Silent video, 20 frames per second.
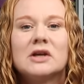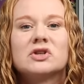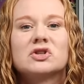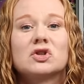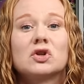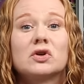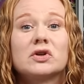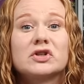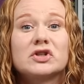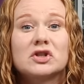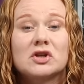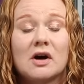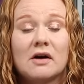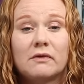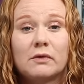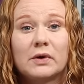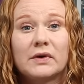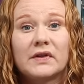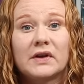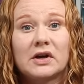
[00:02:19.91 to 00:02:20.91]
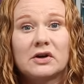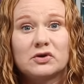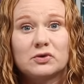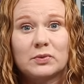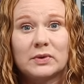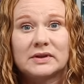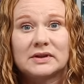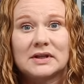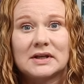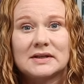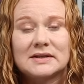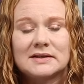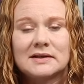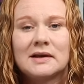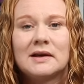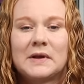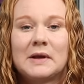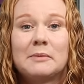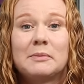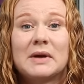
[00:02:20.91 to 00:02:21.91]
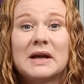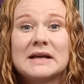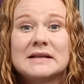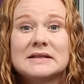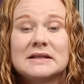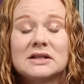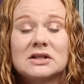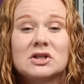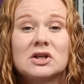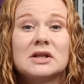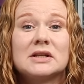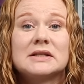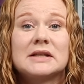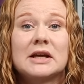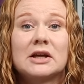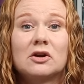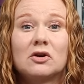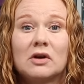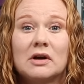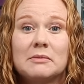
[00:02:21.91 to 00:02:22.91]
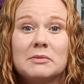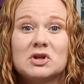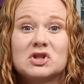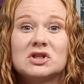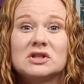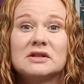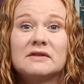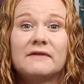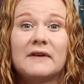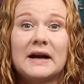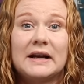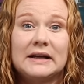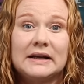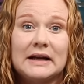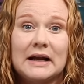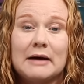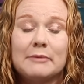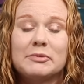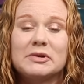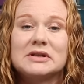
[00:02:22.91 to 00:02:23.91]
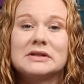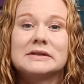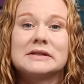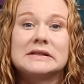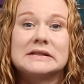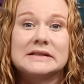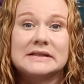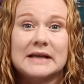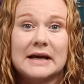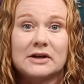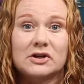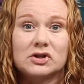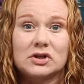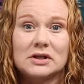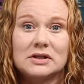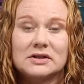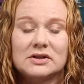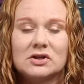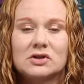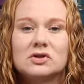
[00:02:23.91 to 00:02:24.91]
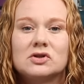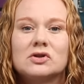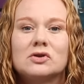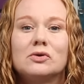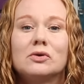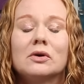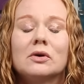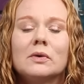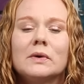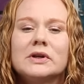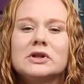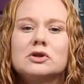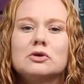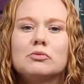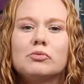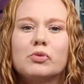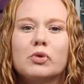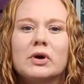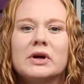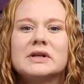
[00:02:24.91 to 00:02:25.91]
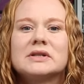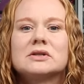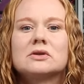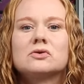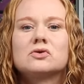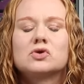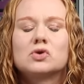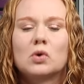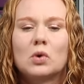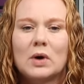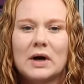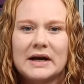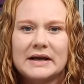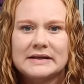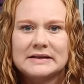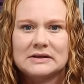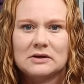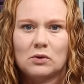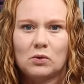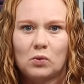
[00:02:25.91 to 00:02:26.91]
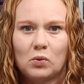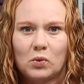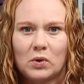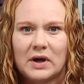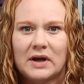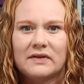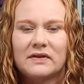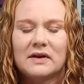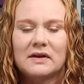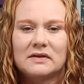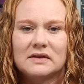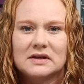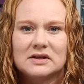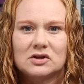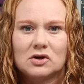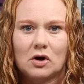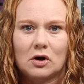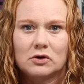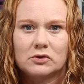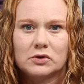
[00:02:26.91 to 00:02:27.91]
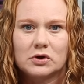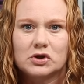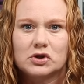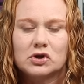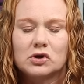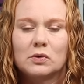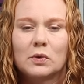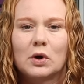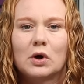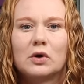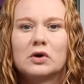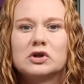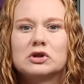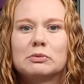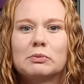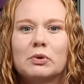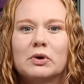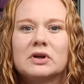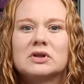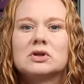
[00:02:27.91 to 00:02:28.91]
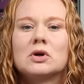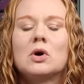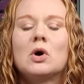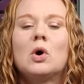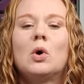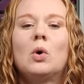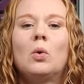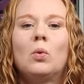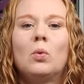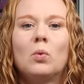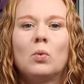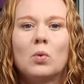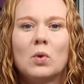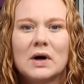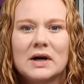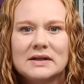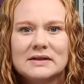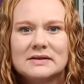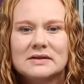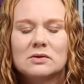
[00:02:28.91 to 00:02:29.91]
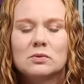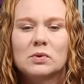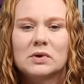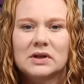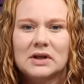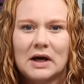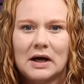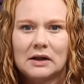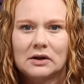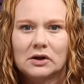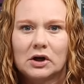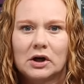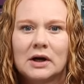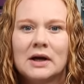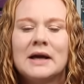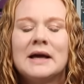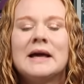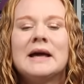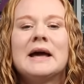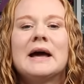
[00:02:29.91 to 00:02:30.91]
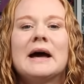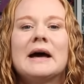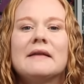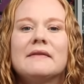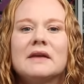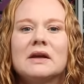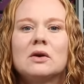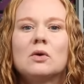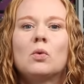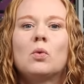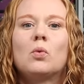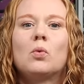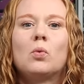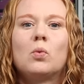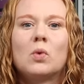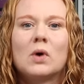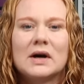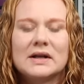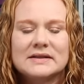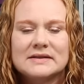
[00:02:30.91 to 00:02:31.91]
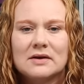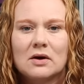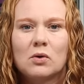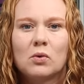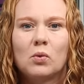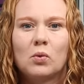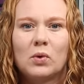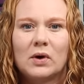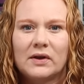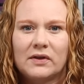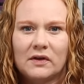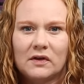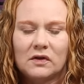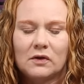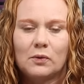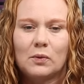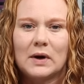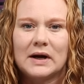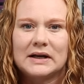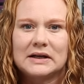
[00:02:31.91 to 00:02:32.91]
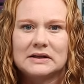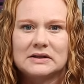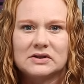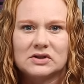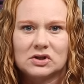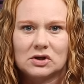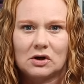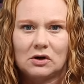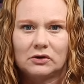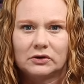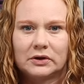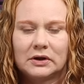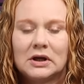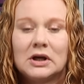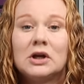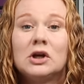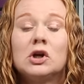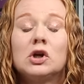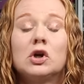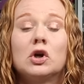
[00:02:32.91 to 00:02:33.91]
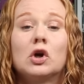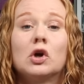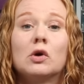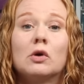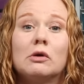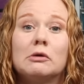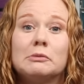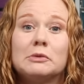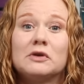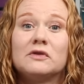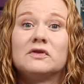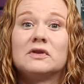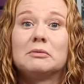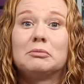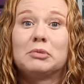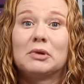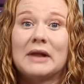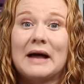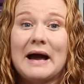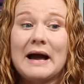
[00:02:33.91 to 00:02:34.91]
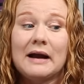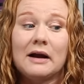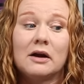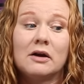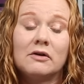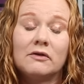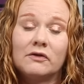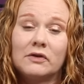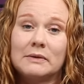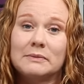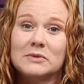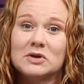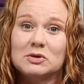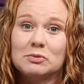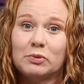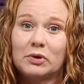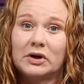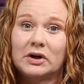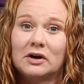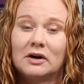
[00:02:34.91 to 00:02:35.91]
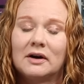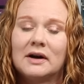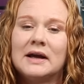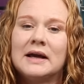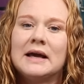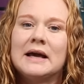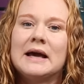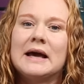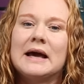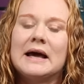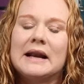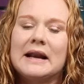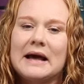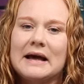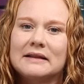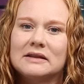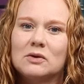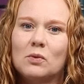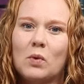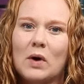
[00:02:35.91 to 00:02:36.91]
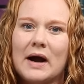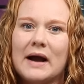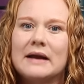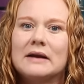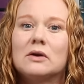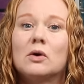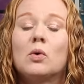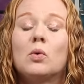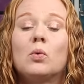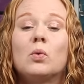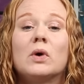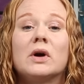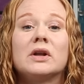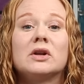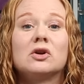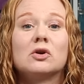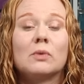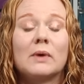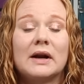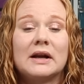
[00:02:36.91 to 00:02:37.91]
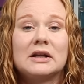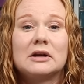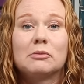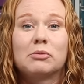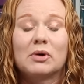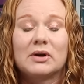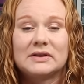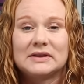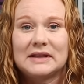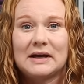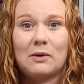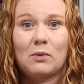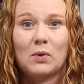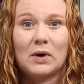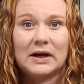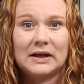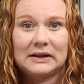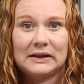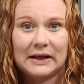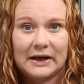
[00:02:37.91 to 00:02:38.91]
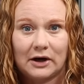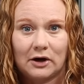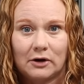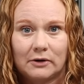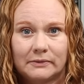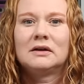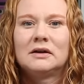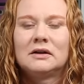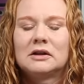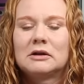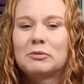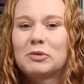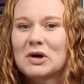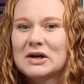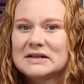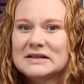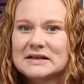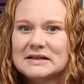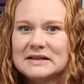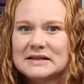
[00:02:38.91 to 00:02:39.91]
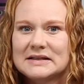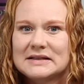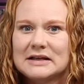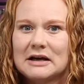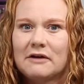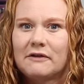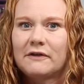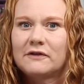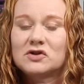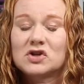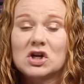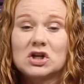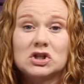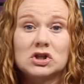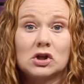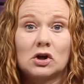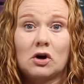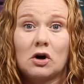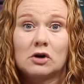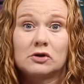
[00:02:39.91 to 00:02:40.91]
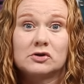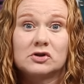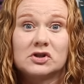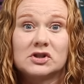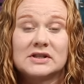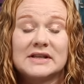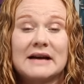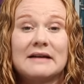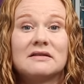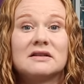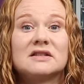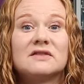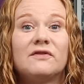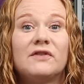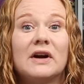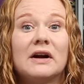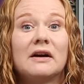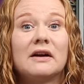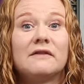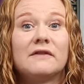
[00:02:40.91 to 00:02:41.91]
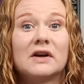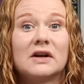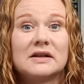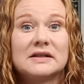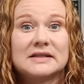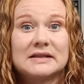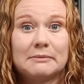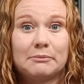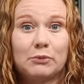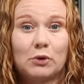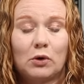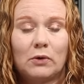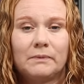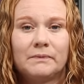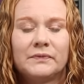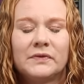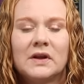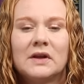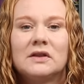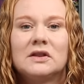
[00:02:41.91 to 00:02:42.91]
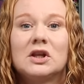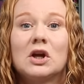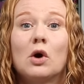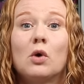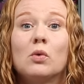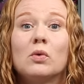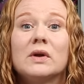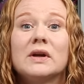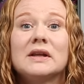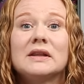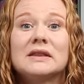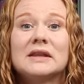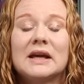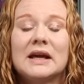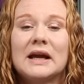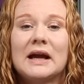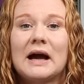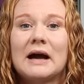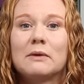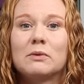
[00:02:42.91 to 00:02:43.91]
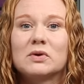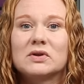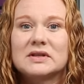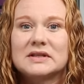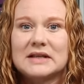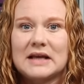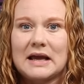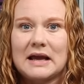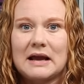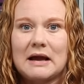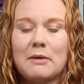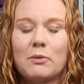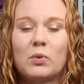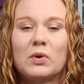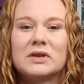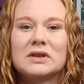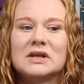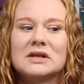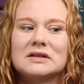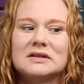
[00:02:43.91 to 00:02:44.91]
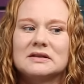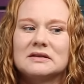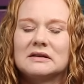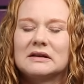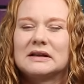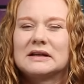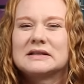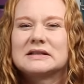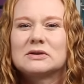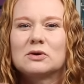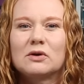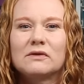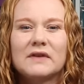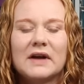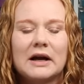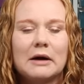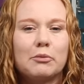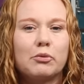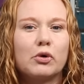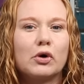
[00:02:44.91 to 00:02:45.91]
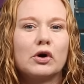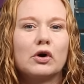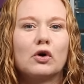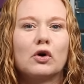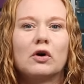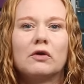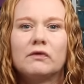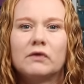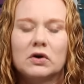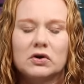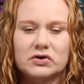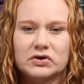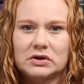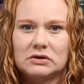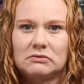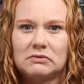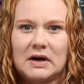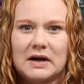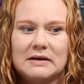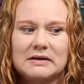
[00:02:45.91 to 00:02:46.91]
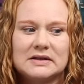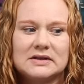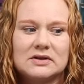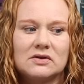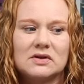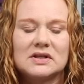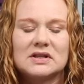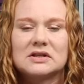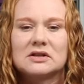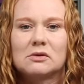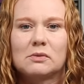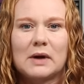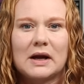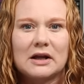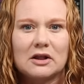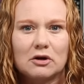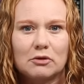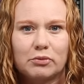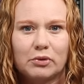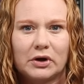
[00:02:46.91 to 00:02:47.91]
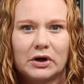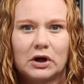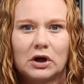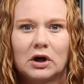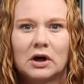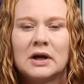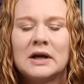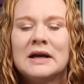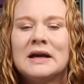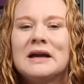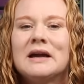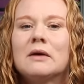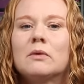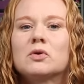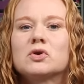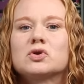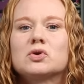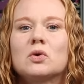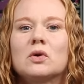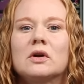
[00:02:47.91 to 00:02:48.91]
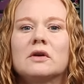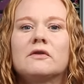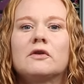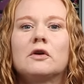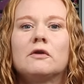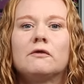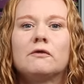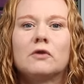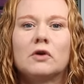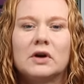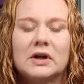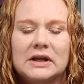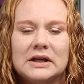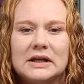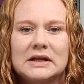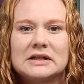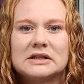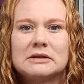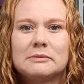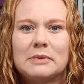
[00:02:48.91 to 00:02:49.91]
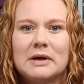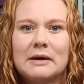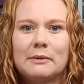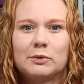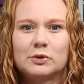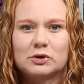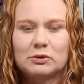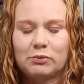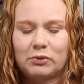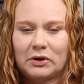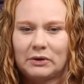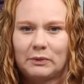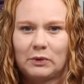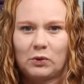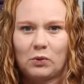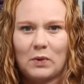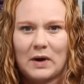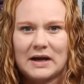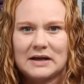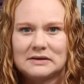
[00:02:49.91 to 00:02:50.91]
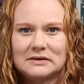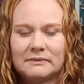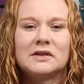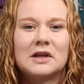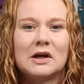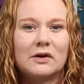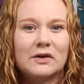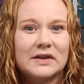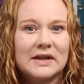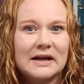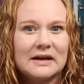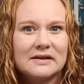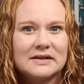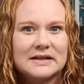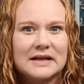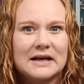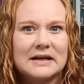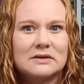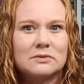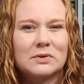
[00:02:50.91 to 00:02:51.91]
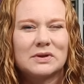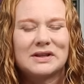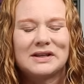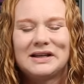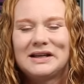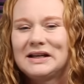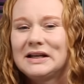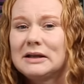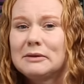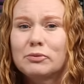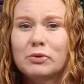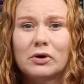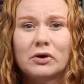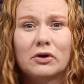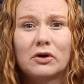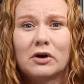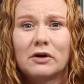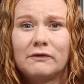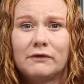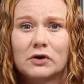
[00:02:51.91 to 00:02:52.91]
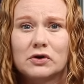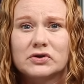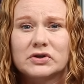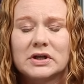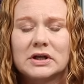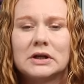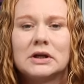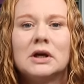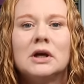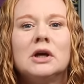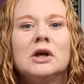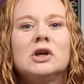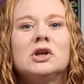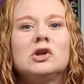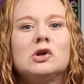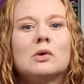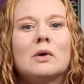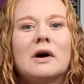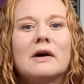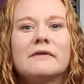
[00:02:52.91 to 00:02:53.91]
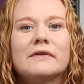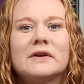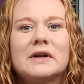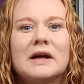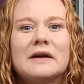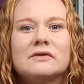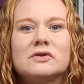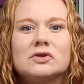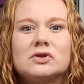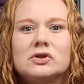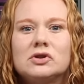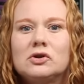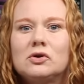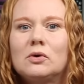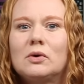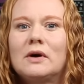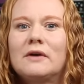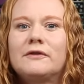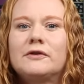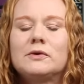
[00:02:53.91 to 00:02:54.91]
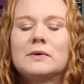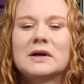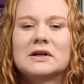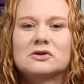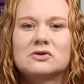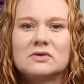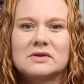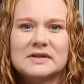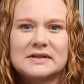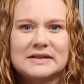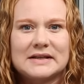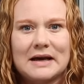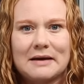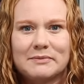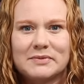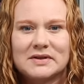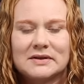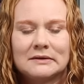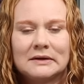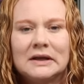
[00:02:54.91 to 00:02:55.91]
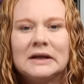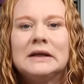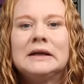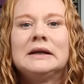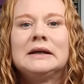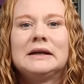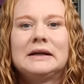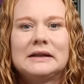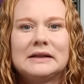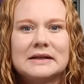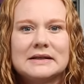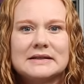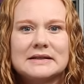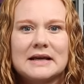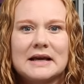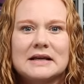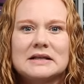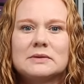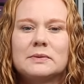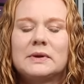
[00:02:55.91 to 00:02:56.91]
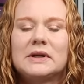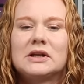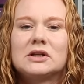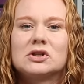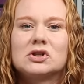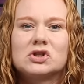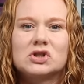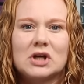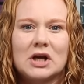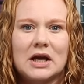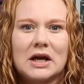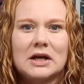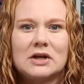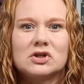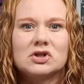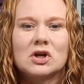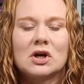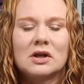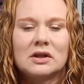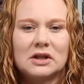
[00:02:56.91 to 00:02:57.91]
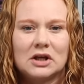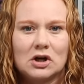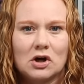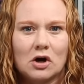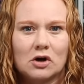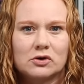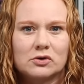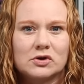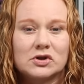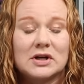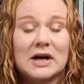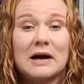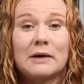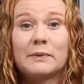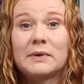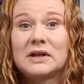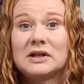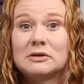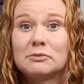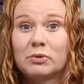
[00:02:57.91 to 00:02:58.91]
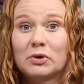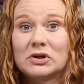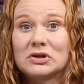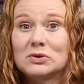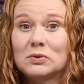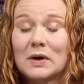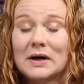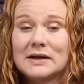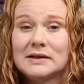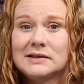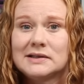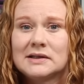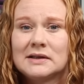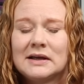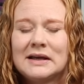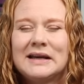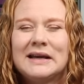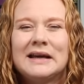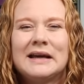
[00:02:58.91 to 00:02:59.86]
So there is software that goes with this, because it is going to take your image and divide it up into sections. So you're going to print twice with this cartridge. You are going to print once with color and then once with the white installed. You're going to remove the black from this printer and add the white when you're ready to print that white layer. The process itself of changing the cartridges out is very, very simple. The only thing I will say with this, it's sort of like a printer conversion, right? So this is a regular printer. We're sort of converting it to be able to print with white. The only thing I'll say is with any printer conversion, you often have to do a few extra steps. In this case, we need to change the cartridge out. We need to print twice.